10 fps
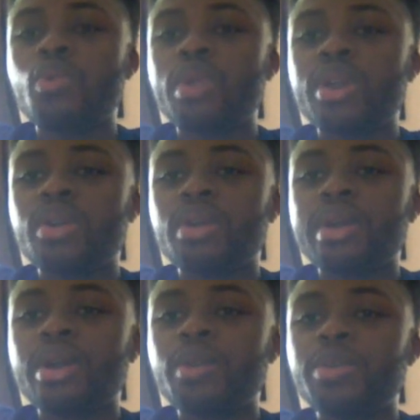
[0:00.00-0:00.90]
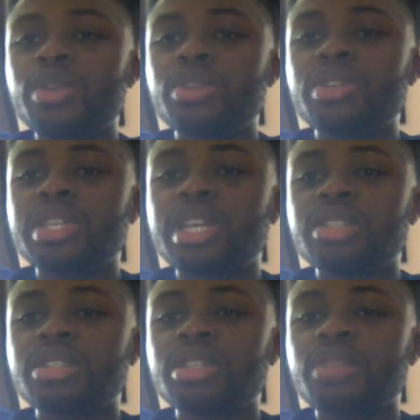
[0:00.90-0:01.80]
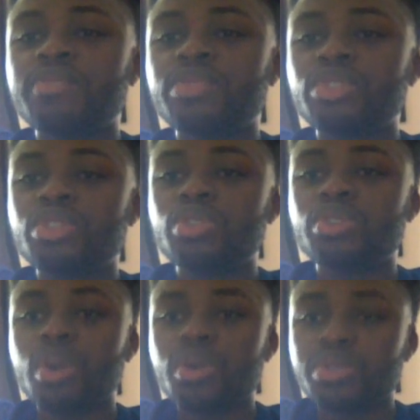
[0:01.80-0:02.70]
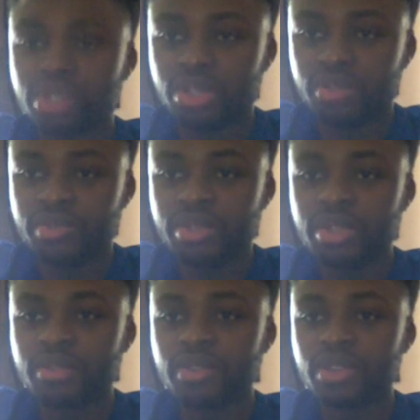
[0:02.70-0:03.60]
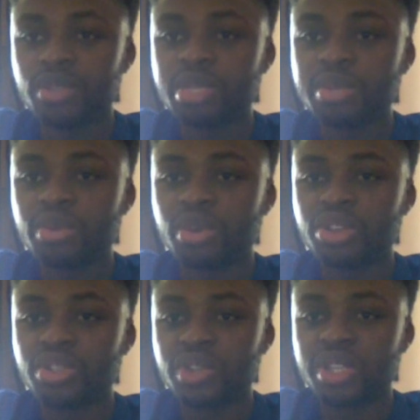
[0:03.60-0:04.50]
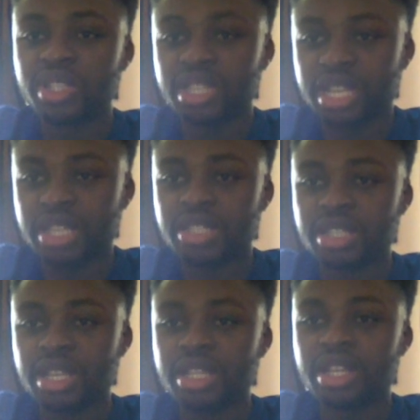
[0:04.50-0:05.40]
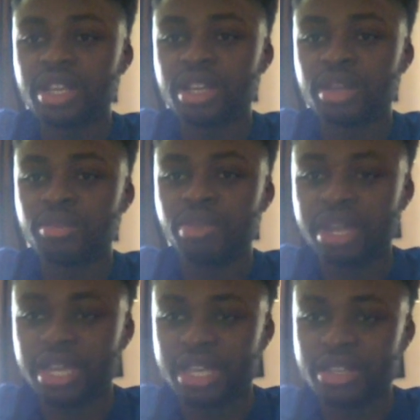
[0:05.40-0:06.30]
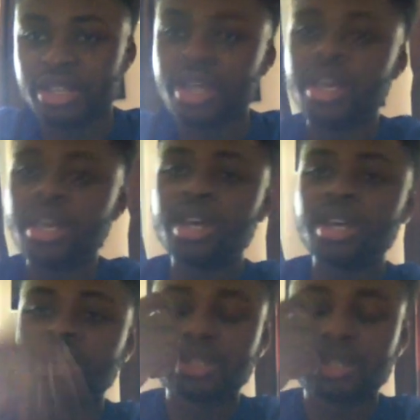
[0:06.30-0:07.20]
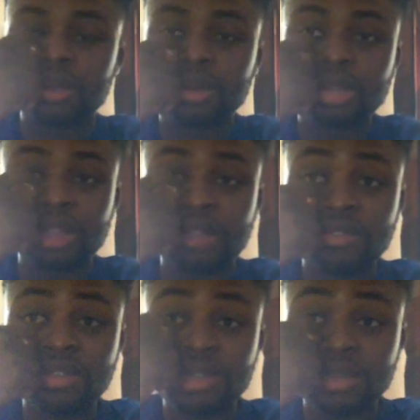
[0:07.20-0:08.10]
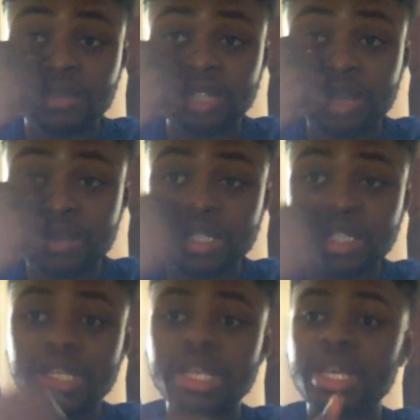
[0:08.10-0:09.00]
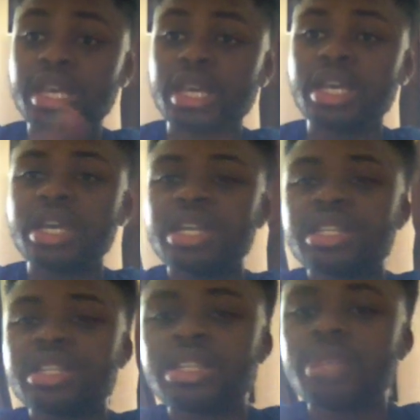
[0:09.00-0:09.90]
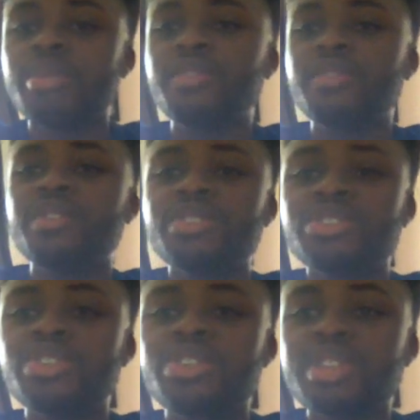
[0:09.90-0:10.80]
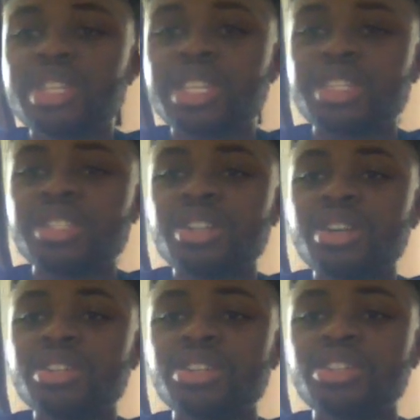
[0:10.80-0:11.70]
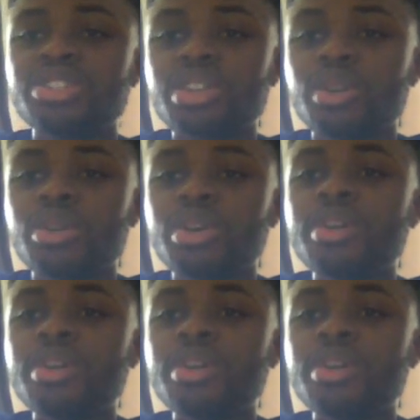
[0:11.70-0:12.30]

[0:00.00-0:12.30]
will help you to get to Gold 2 for those people who are struggling to get to that ranking. So I'm going to give you some tips, and without further ado, let's get started. So